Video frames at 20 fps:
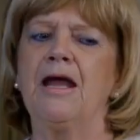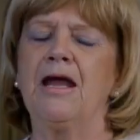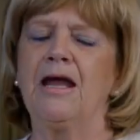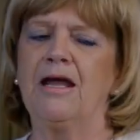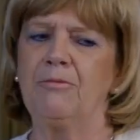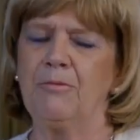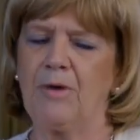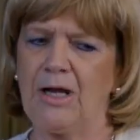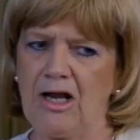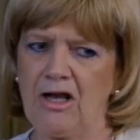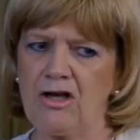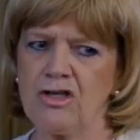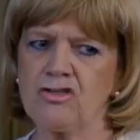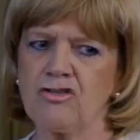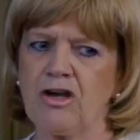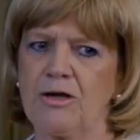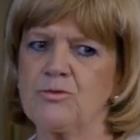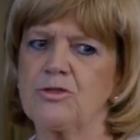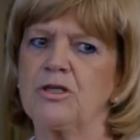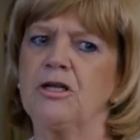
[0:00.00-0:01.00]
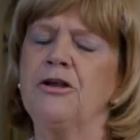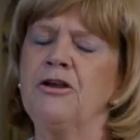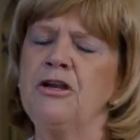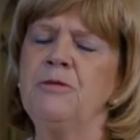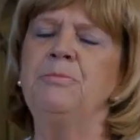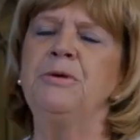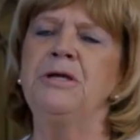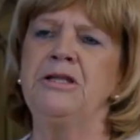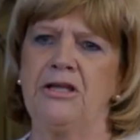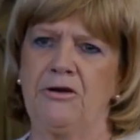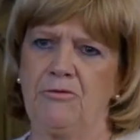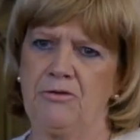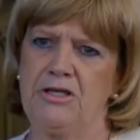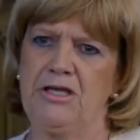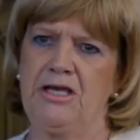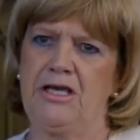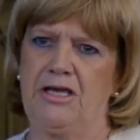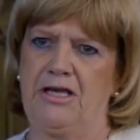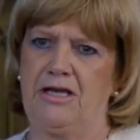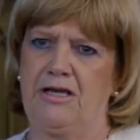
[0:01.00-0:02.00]
in my last grammar school, I'd only been there a
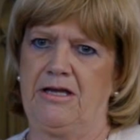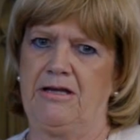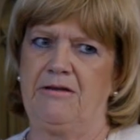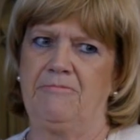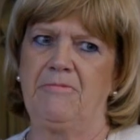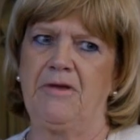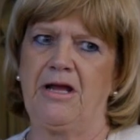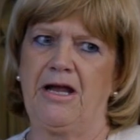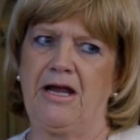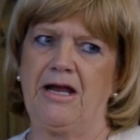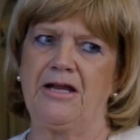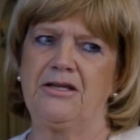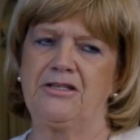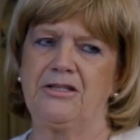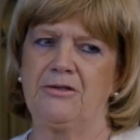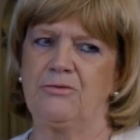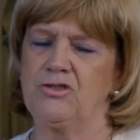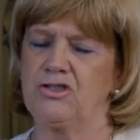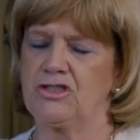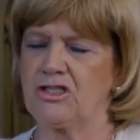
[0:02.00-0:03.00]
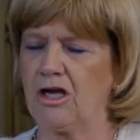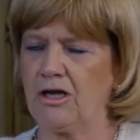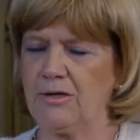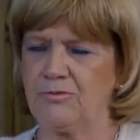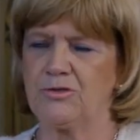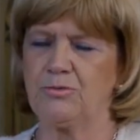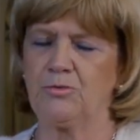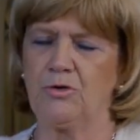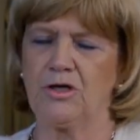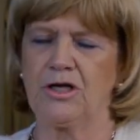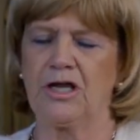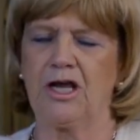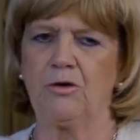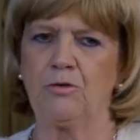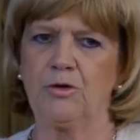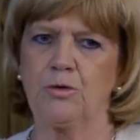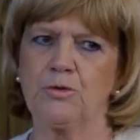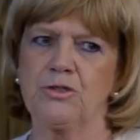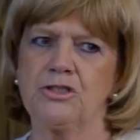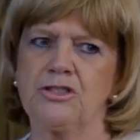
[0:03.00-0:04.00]
year, and it was time to work out
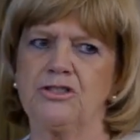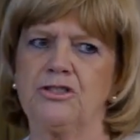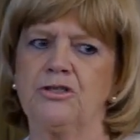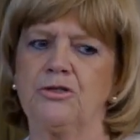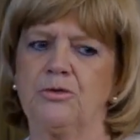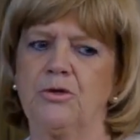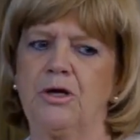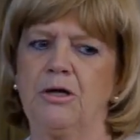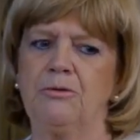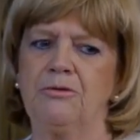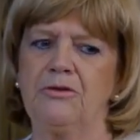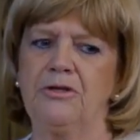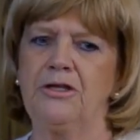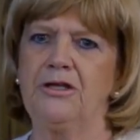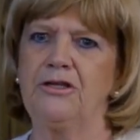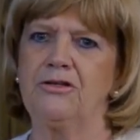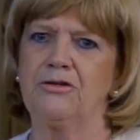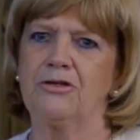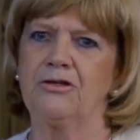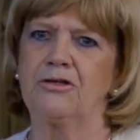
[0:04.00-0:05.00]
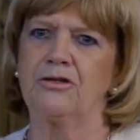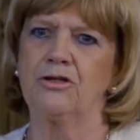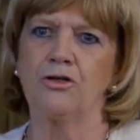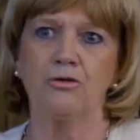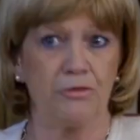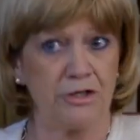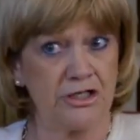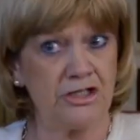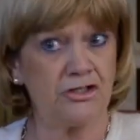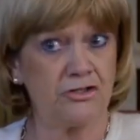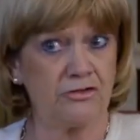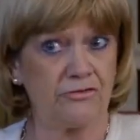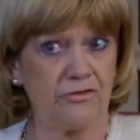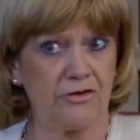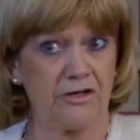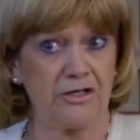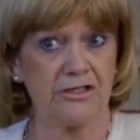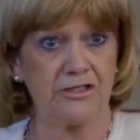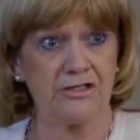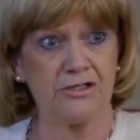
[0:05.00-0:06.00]
what you wanted to do. And the careers
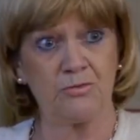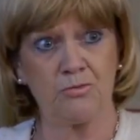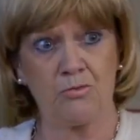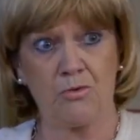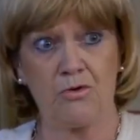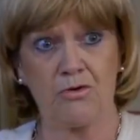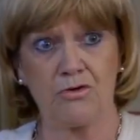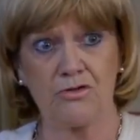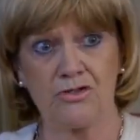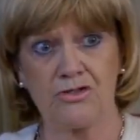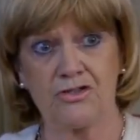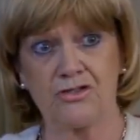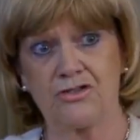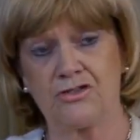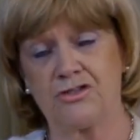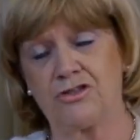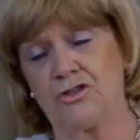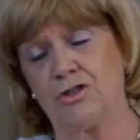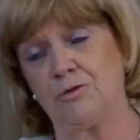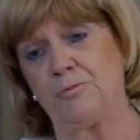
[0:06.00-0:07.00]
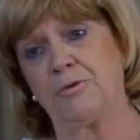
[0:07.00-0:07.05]
advice was to